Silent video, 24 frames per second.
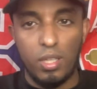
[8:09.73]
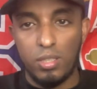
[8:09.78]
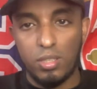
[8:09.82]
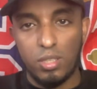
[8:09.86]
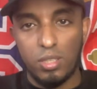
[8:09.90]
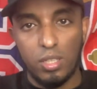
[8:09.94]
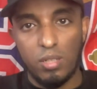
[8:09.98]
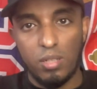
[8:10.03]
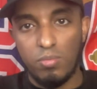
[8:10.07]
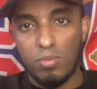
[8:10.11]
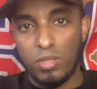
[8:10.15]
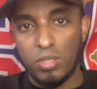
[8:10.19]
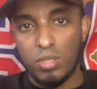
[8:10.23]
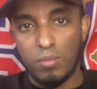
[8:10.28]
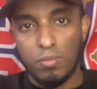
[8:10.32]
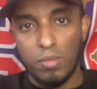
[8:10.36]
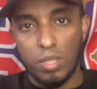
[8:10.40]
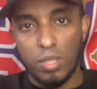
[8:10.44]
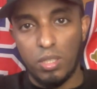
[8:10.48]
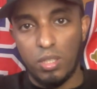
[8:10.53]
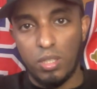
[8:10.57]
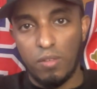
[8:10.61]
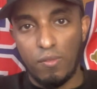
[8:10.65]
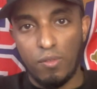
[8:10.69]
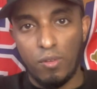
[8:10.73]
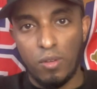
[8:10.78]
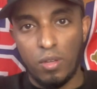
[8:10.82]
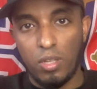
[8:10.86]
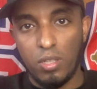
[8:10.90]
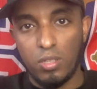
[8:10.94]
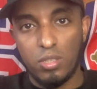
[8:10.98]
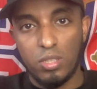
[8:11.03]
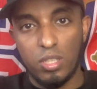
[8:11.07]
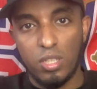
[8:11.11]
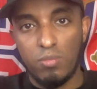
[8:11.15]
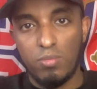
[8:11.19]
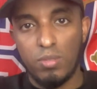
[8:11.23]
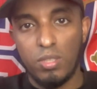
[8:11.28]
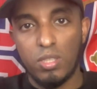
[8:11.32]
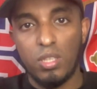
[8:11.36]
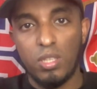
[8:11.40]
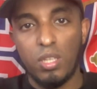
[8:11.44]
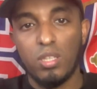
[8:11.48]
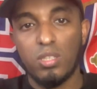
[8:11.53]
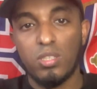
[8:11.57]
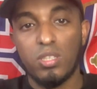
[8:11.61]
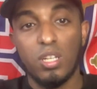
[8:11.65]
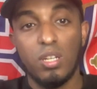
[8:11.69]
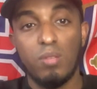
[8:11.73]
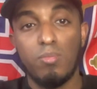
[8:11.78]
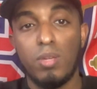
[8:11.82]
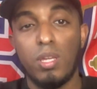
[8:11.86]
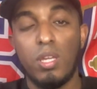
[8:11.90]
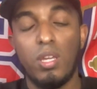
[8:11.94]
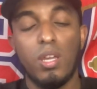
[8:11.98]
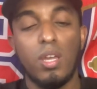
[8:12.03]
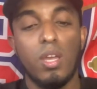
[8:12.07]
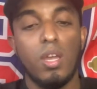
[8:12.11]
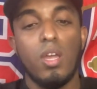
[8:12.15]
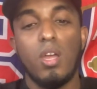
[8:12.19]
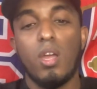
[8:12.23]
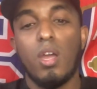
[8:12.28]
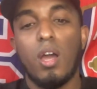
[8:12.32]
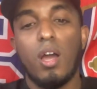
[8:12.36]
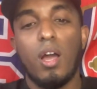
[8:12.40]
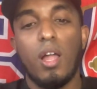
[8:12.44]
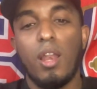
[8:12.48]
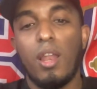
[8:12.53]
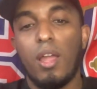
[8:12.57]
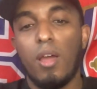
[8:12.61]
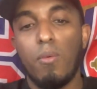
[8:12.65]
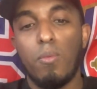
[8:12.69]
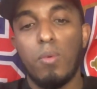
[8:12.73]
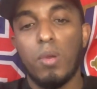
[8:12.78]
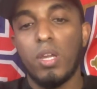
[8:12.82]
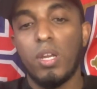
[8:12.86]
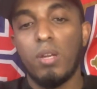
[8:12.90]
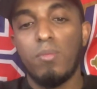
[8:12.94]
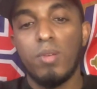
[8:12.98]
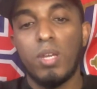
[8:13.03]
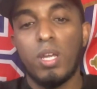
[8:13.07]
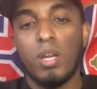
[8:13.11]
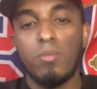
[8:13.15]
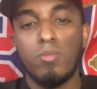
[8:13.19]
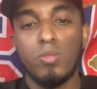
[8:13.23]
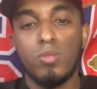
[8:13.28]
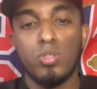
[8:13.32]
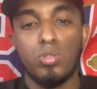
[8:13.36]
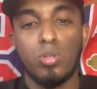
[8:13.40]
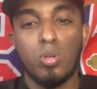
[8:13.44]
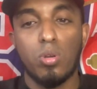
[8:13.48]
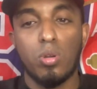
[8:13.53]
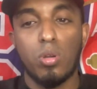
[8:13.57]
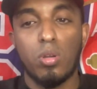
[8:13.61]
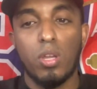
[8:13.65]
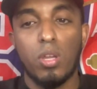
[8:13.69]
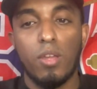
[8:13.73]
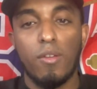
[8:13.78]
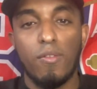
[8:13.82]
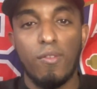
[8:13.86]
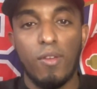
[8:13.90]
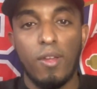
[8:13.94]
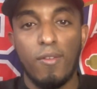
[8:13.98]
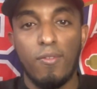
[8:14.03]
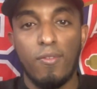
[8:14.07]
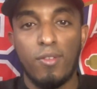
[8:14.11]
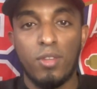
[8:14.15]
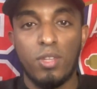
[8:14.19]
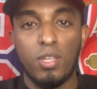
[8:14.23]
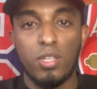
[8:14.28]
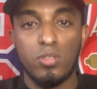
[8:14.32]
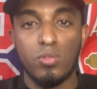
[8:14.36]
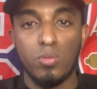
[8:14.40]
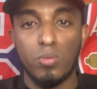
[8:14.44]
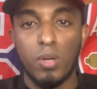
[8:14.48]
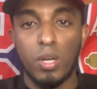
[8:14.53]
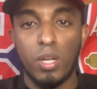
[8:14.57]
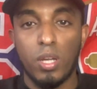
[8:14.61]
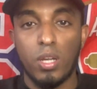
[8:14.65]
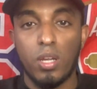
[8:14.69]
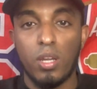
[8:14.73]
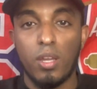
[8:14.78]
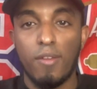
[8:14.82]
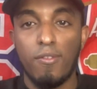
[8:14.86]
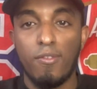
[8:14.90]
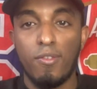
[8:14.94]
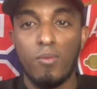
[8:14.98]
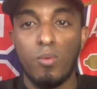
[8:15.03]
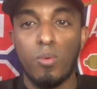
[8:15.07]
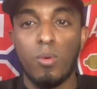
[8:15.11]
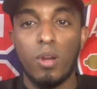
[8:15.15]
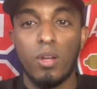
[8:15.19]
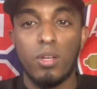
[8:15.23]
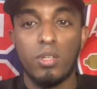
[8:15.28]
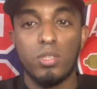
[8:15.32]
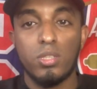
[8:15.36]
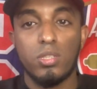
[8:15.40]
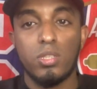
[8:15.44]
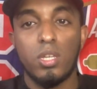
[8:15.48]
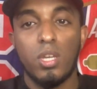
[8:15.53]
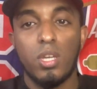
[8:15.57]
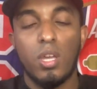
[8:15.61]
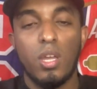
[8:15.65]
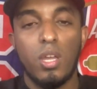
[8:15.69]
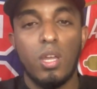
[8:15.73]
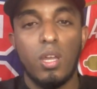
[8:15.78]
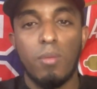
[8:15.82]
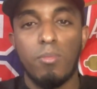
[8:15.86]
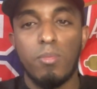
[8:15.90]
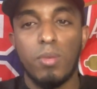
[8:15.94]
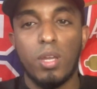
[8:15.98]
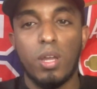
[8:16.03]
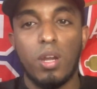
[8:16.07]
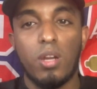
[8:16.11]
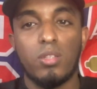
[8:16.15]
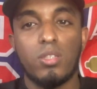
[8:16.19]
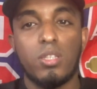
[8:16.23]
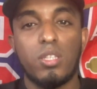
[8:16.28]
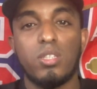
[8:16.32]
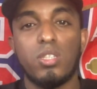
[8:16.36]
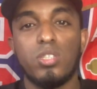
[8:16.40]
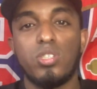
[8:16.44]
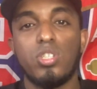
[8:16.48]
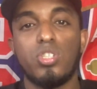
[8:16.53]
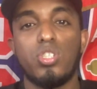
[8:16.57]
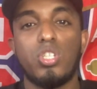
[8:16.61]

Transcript: it's gonna be something different. It's gonna be, it's gonna be, we're gonna become a joke if if it doesn't work. If it works, Mikel Arteta is a